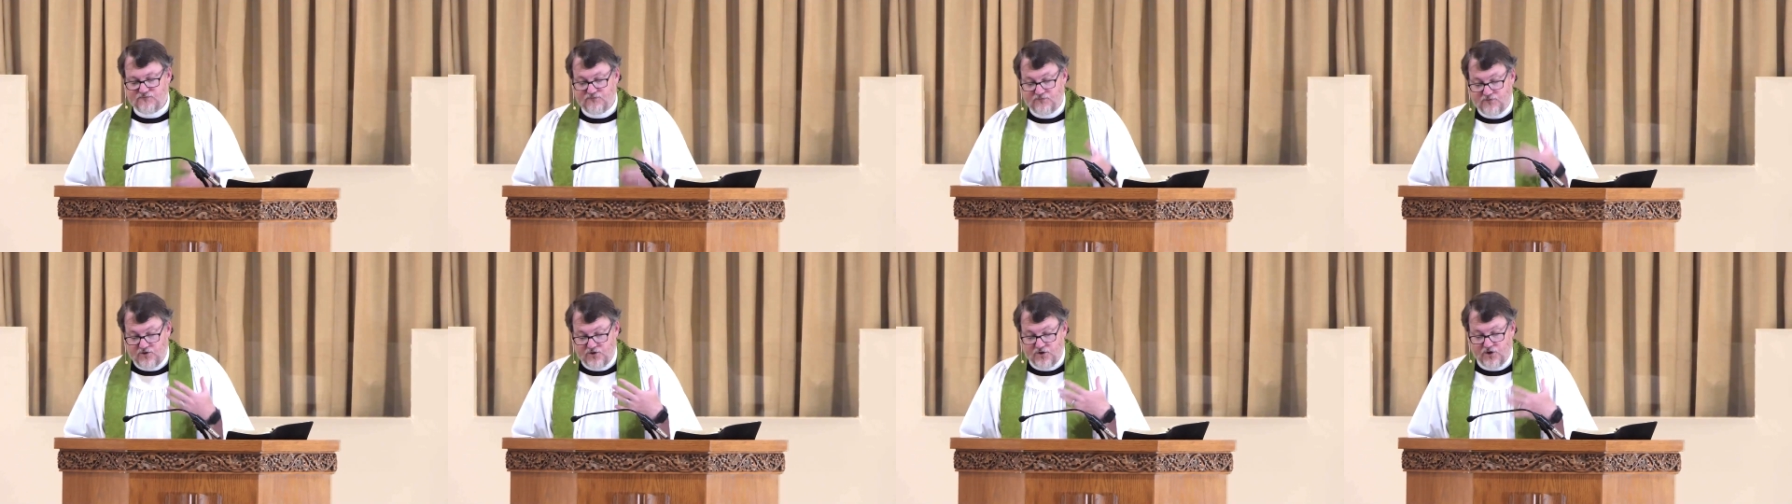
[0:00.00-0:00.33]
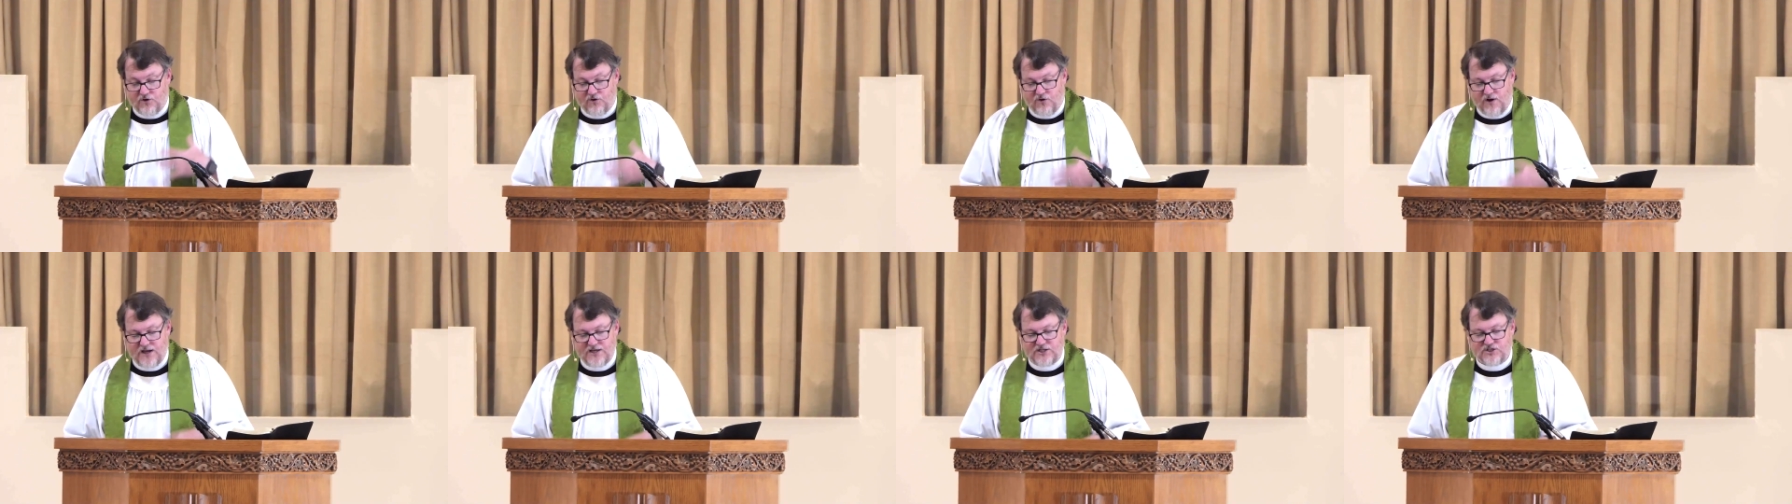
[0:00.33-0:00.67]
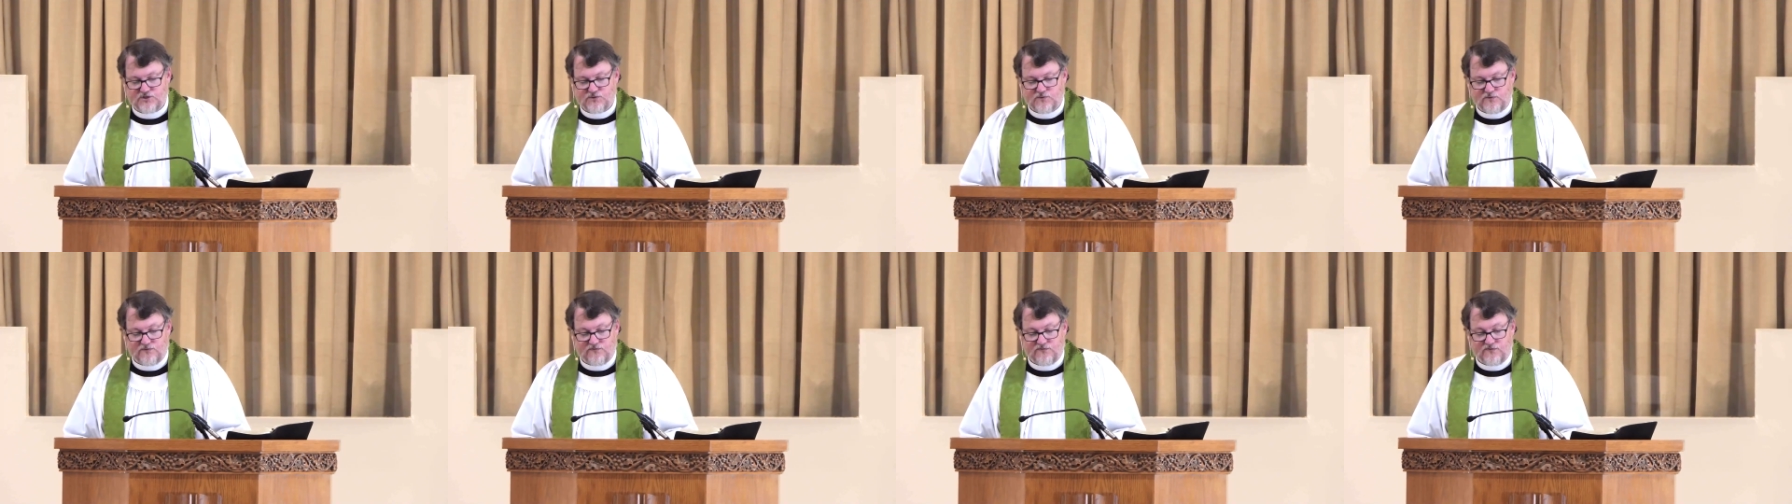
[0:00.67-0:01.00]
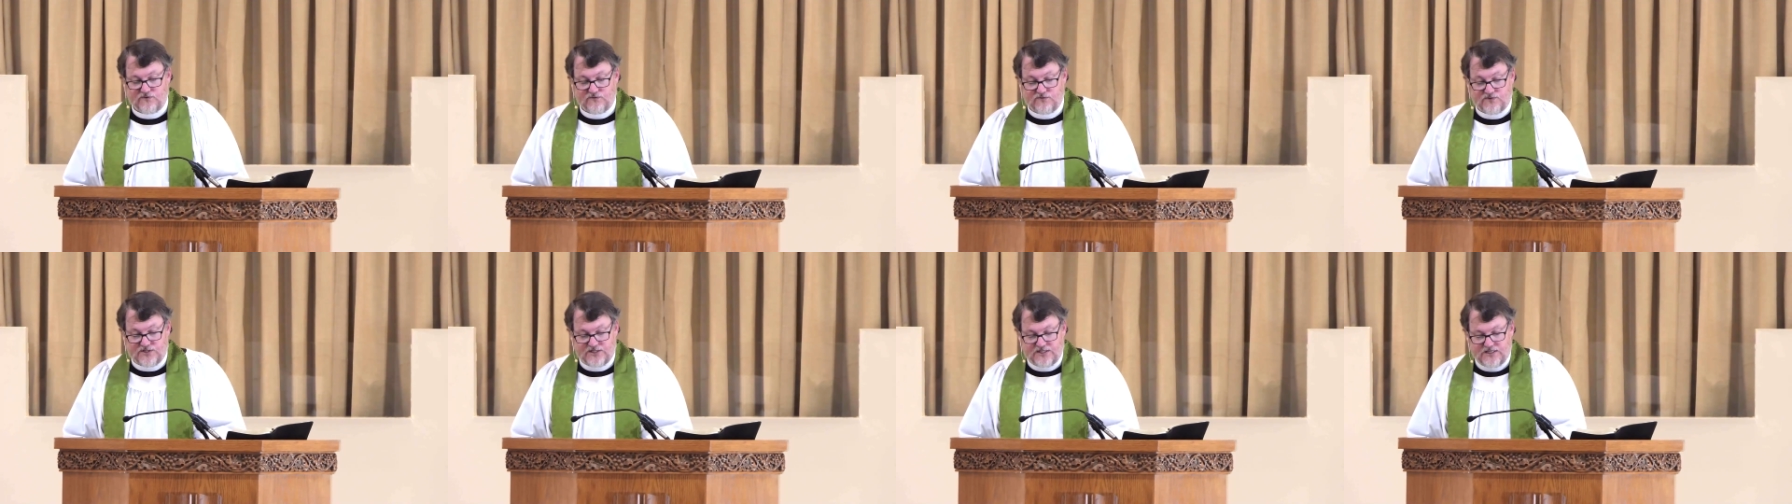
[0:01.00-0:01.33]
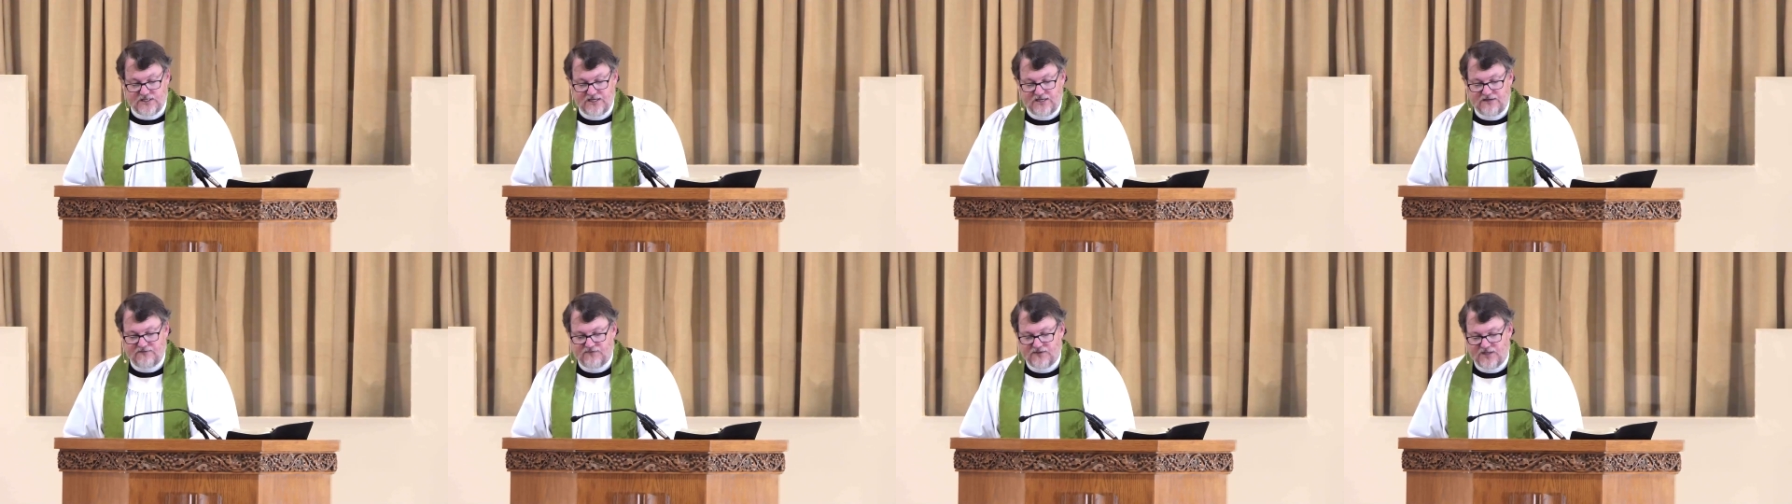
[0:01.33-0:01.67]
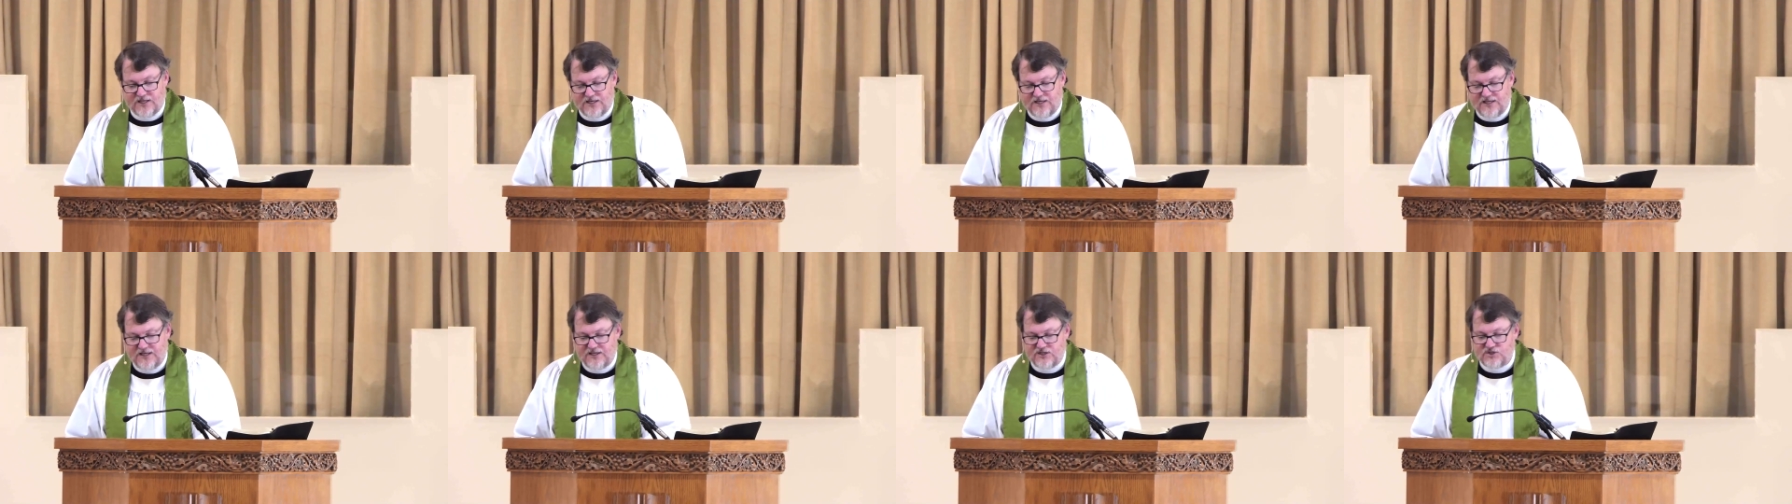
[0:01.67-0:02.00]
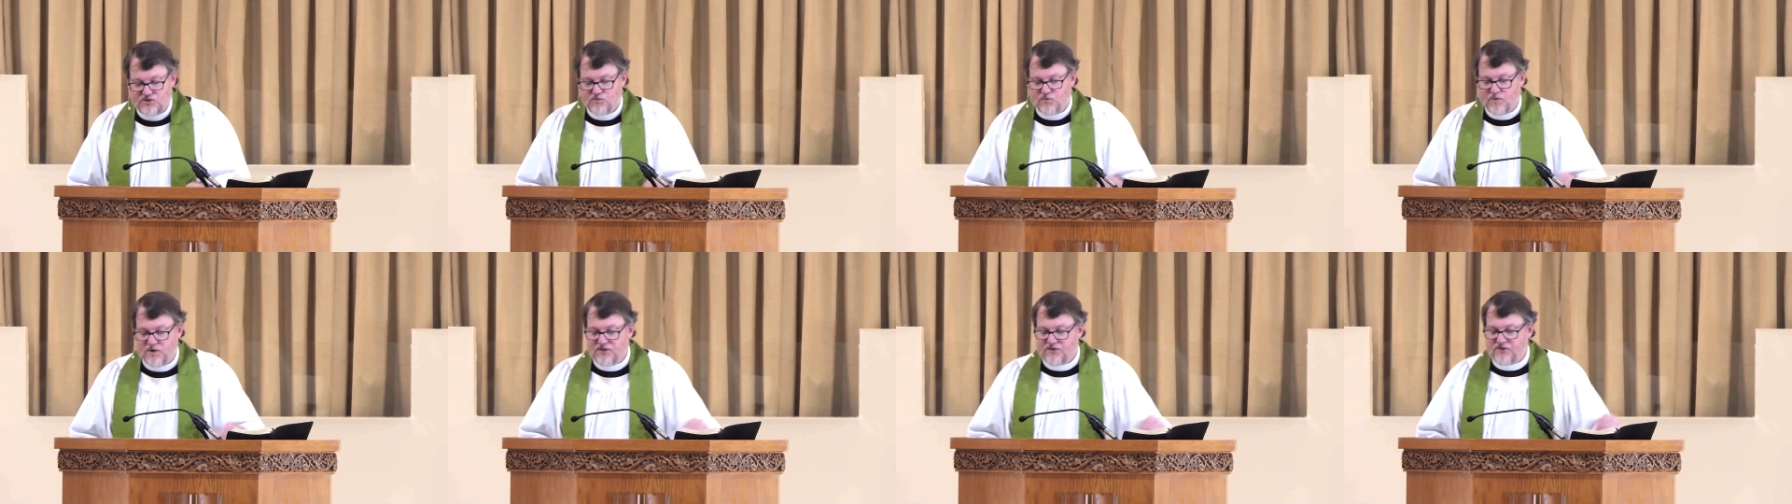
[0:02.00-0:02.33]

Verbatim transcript: the grace we've received that he is with